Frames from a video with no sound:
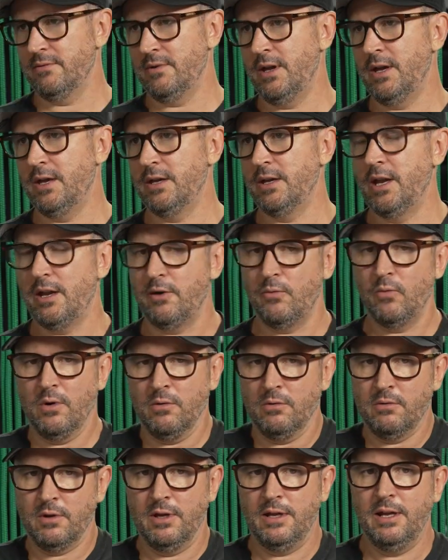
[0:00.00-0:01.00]
uh, you know,
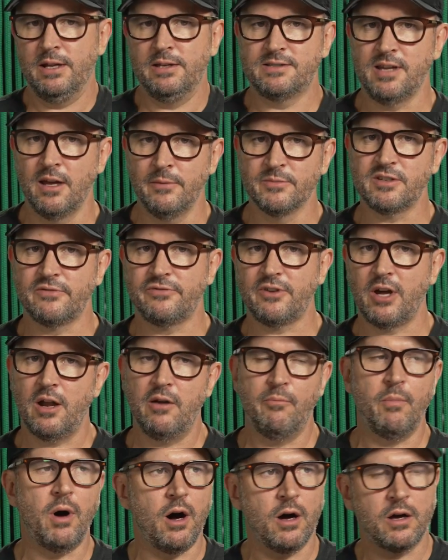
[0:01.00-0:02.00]
in terms of
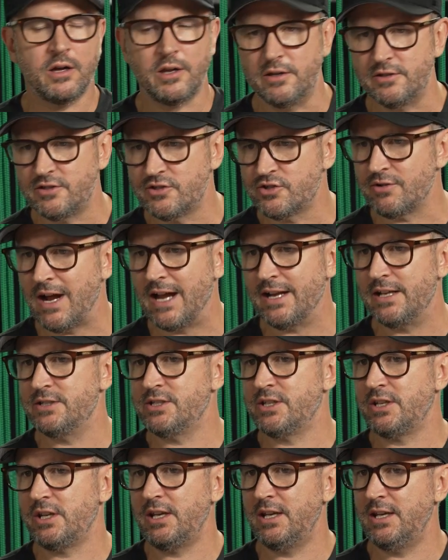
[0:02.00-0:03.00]
kind of market
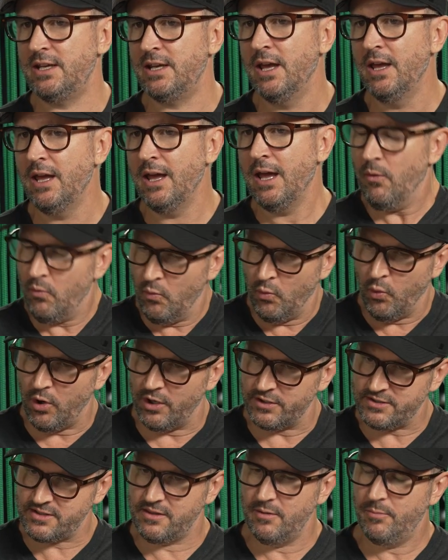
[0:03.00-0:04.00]
strategy,
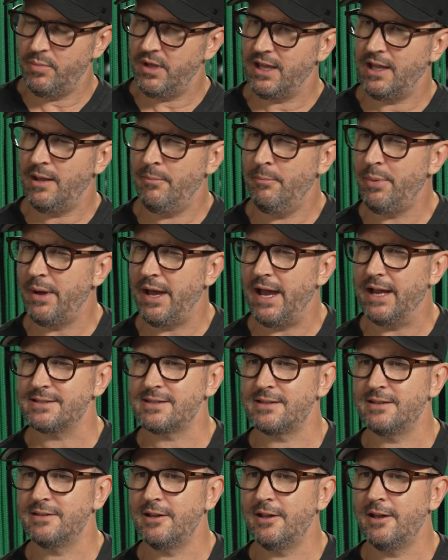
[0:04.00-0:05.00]
what's the big
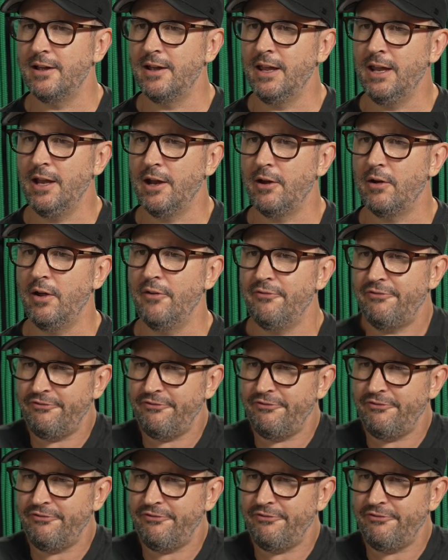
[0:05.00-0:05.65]
impact? And you know, at